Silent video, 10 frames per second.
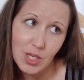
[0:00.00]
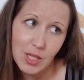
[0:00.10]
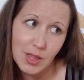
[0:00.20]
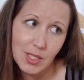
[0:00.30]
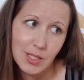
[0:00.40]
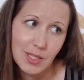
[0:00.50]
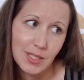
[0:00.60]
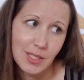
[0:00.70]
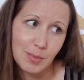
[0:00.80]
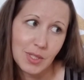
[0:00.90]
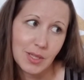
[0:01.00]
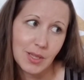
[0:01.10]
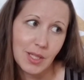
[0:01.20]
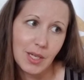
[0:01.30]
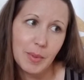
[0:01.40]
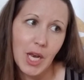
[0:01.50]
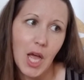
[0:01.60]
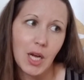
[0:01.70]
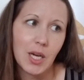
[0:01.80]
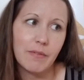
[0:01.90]
And this is going to be a little bit
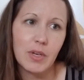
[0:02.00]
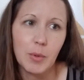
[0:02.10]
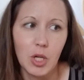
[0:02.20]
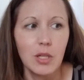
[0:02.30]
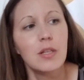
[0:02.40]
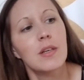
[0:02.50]
uncomfortable,